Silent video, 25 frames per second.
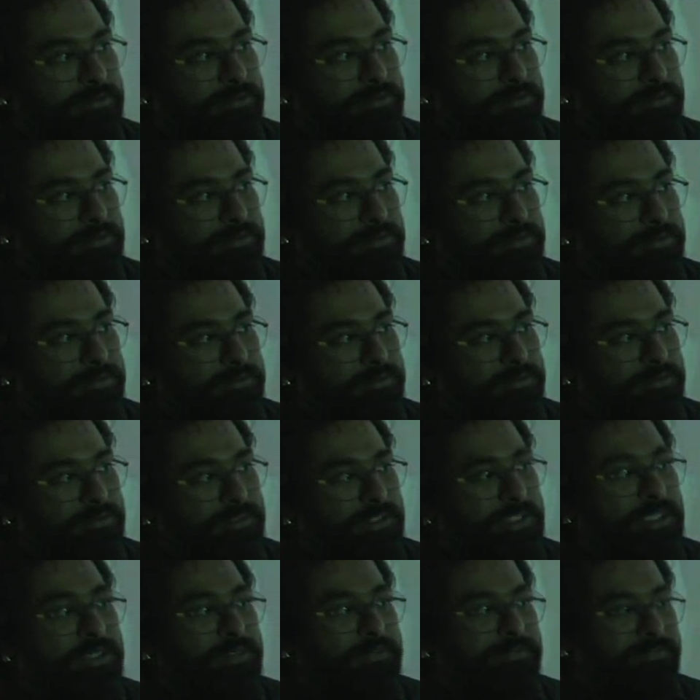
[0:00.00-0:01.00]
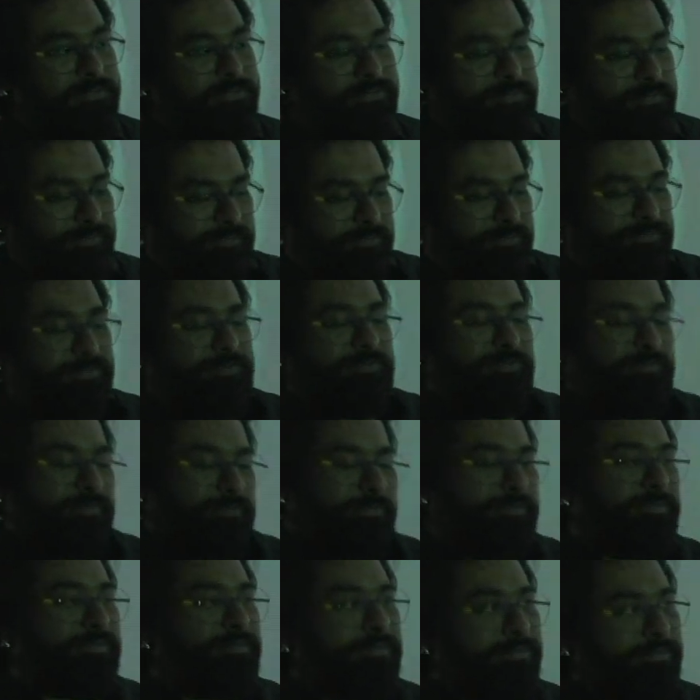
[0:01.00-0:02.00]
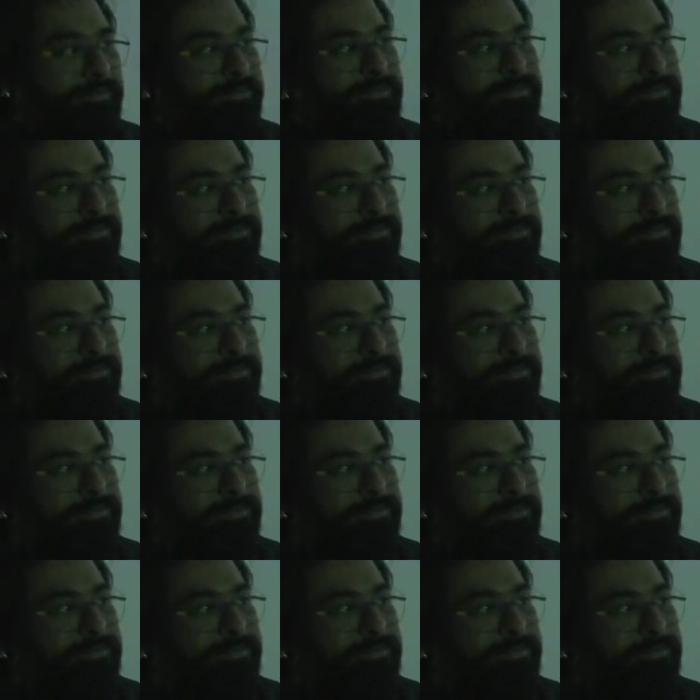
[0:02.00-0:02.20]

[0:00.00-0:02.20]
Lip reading: ask us to behave. I mean,